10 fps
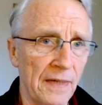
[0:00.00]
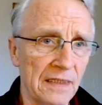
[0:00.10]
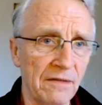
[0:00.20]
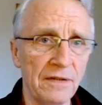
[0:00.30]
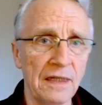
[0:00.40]

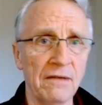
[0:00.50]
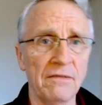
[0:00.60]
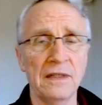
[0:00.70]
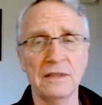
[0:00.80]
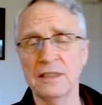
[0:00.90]
magnify
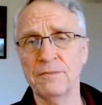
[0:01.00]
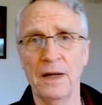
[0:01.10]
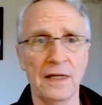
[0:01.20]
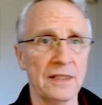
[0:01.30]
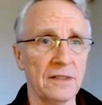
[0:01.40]
the various
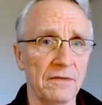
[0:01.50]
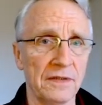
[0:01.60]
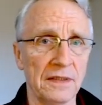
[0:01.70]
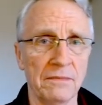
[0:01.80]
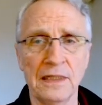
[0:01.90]
parts
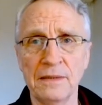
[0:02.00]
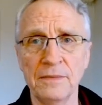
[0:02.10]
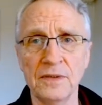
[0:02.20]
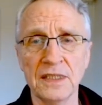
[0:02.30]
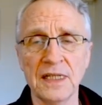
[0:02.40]
of the
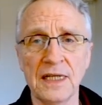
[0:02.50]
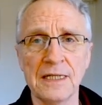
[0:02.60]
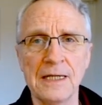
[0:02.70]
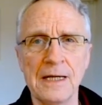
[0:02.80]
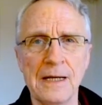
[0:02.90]
Mandelbrot
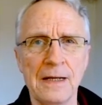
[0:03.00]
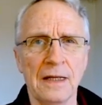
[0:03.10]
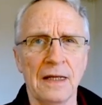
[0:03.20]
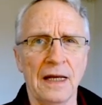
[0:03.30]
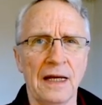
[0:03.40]
set.
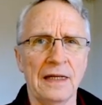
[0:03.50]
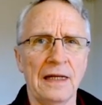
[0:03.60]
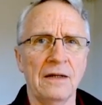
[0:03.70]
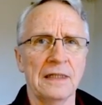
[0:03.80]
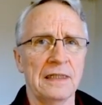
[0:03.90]
And
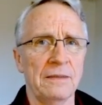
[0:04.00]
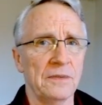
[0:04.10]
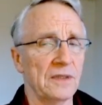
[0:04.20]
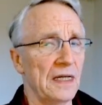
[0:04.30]
now I come to